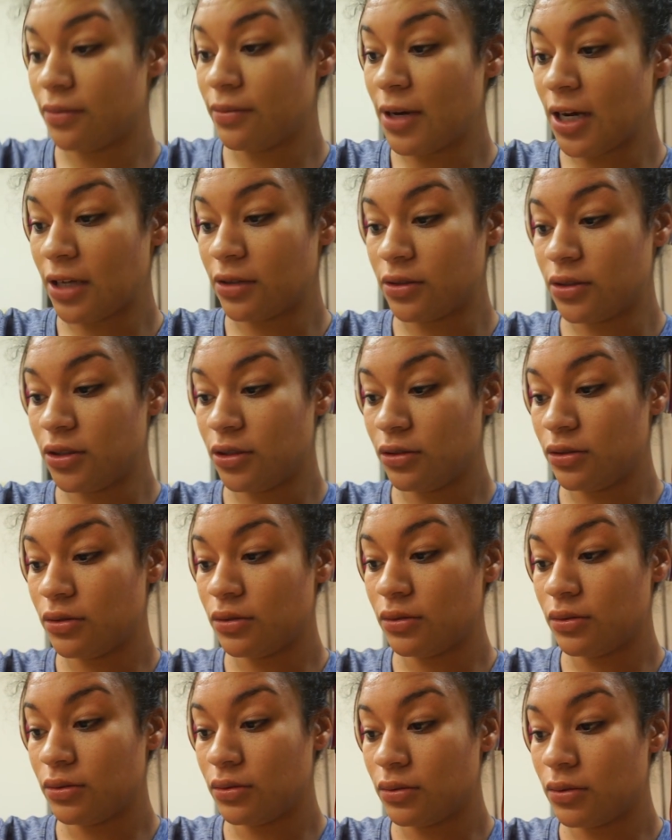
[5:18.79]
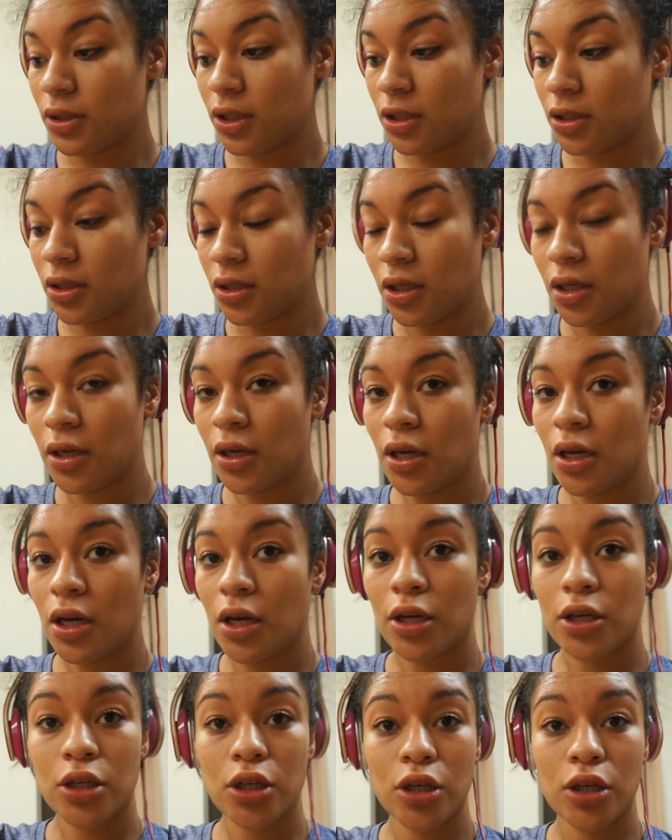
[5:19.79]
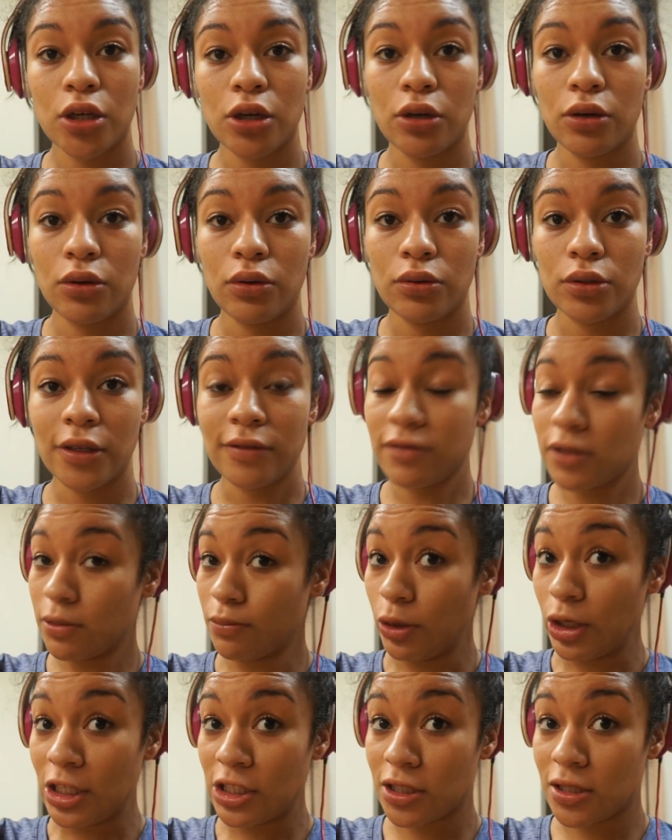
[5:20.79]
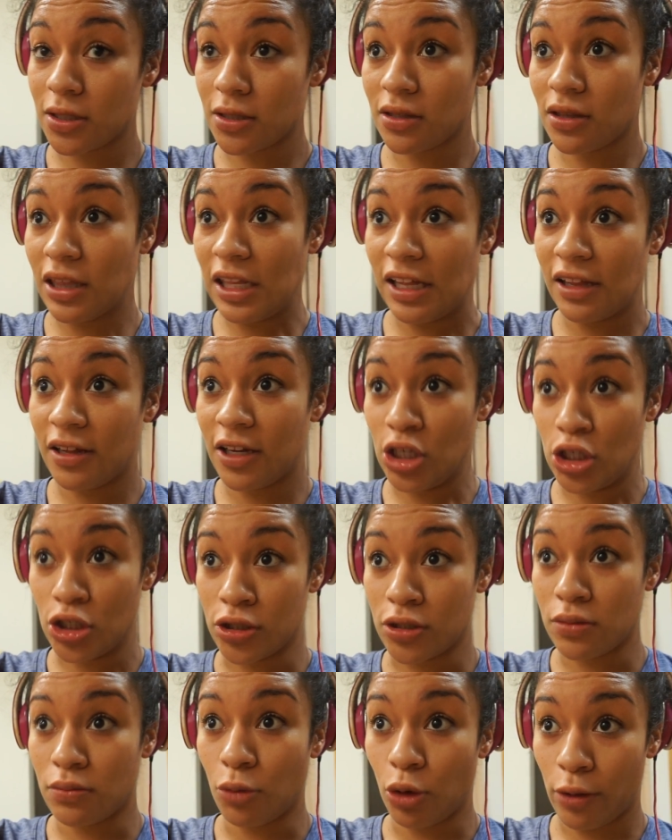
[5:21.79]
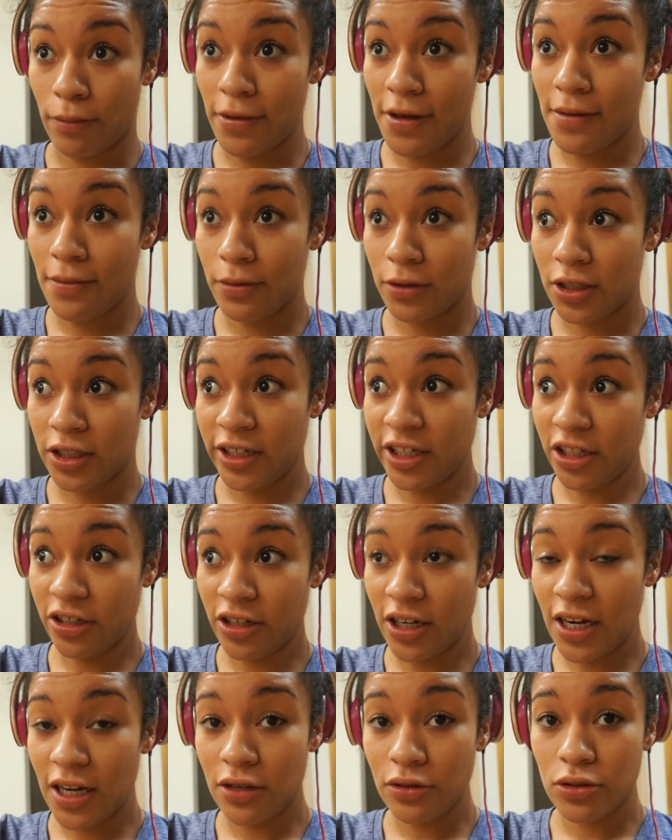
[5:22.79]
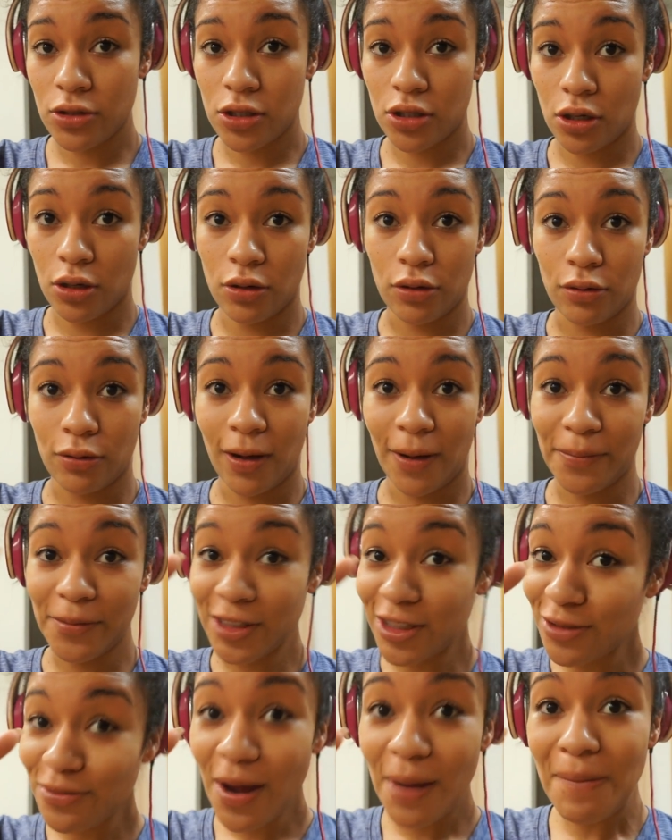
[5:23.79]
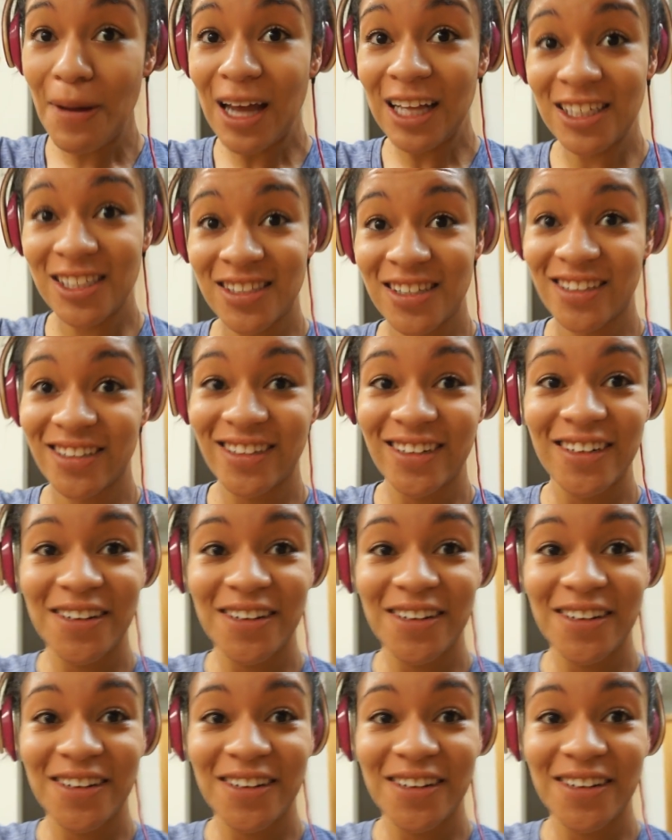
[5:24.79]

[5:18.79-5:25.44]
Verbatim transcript: about to go lift some weights. There's more people in here now, so I'm gonna do my best.